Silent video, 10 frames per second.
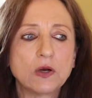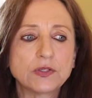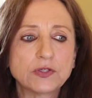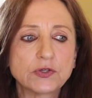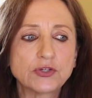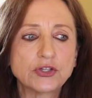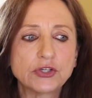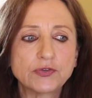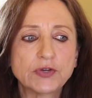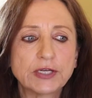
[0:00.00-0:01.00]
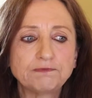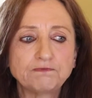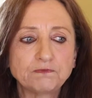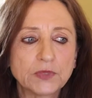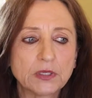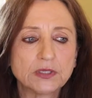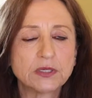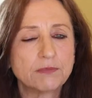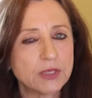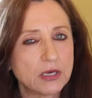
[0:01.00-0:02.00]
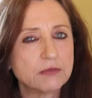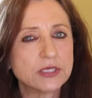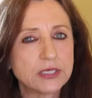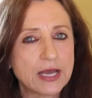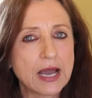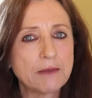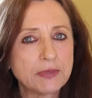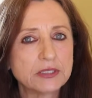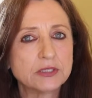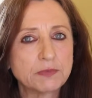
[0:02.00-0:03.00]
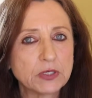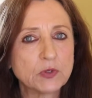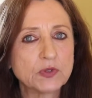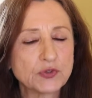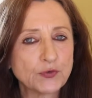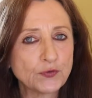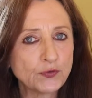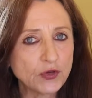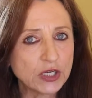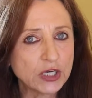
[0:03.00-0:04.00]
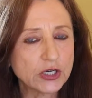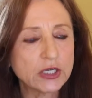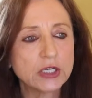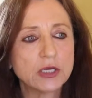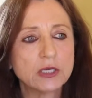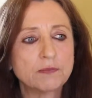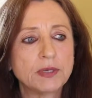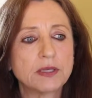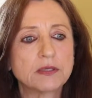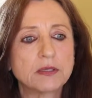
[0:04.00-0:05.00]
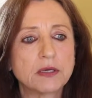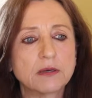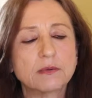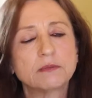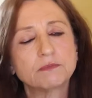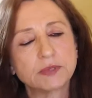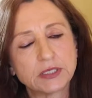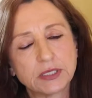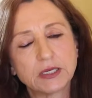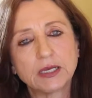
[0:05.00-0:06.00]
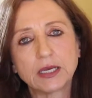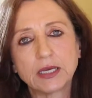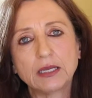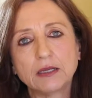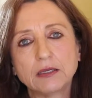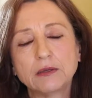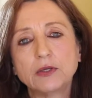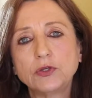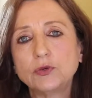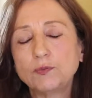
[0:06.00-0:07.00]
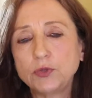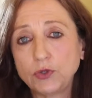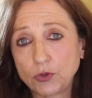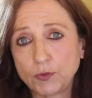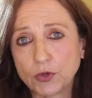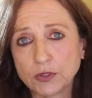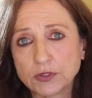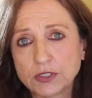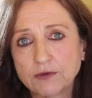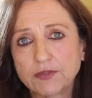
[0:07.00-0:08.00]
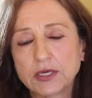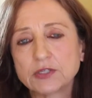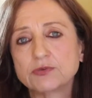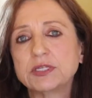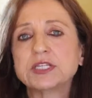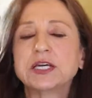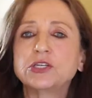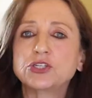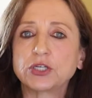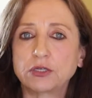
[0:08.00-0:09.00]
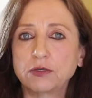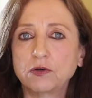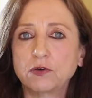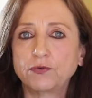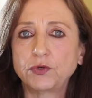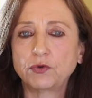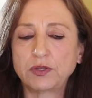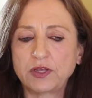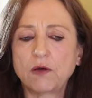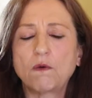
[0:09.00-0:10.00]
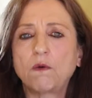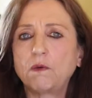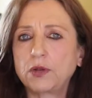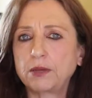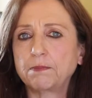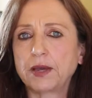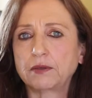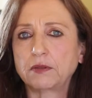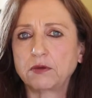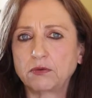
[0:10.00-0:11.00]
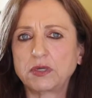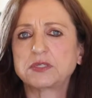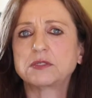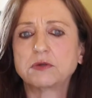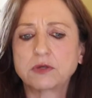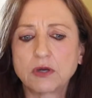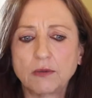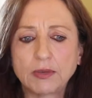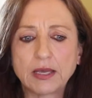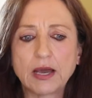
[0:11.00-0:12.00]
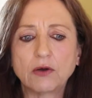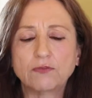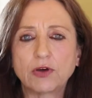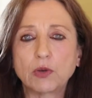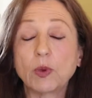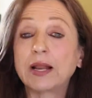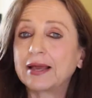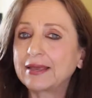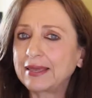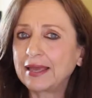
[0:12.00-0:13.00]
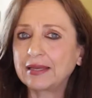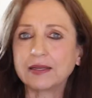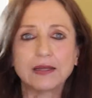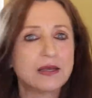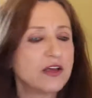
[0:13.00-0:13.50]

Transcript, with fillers: also children, mm, sometimes it happens because of fear, but uh, particularly in new, newborns, if there's retention of urine, they're holding back the urine, it's not coming out very well. Again,